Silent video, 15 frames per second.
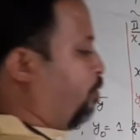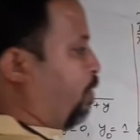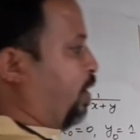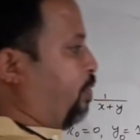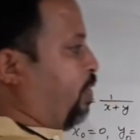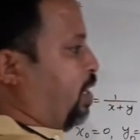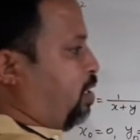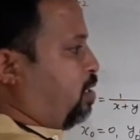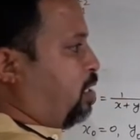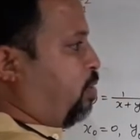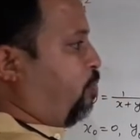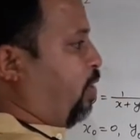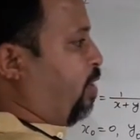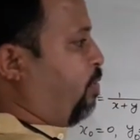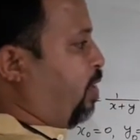y1, the
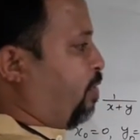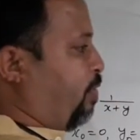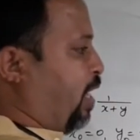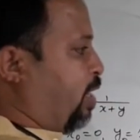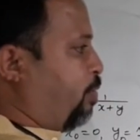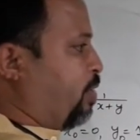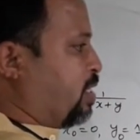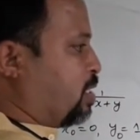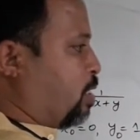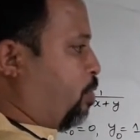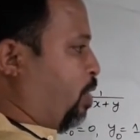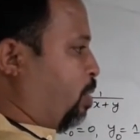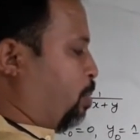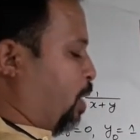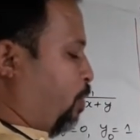y1 value is
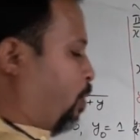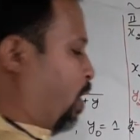given by